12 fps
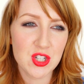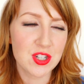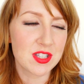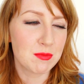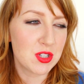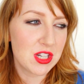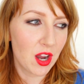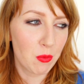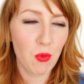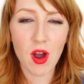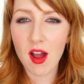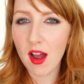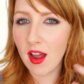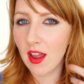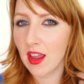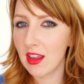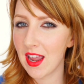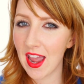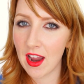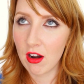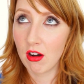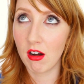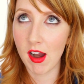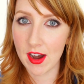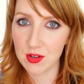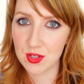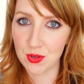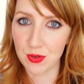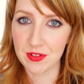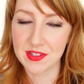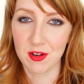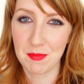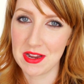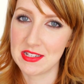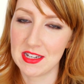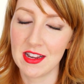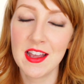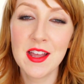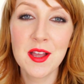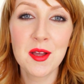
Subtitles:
She does some DIY, hair, her hair tutorials are amazing.